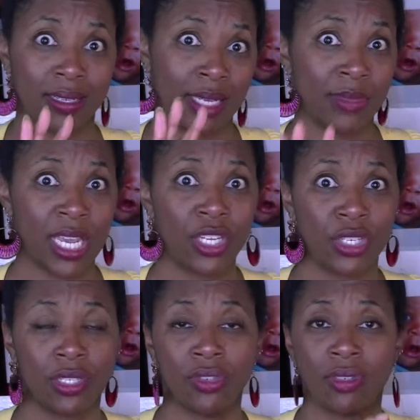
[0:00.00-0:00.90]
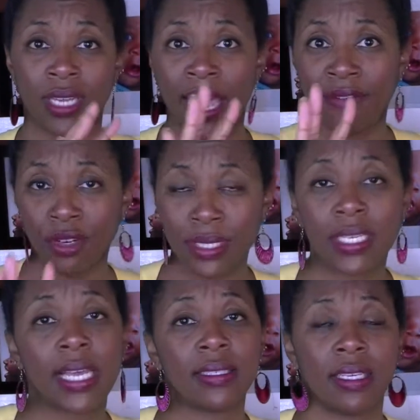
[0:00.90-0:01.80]
temptations or diverse
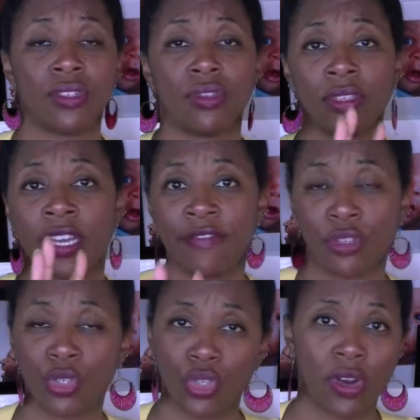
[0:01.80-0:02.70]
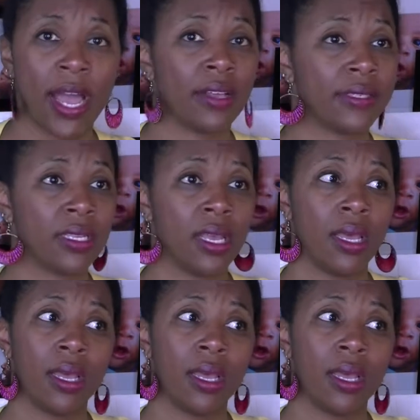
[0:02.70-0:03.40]
testings or diverse trials,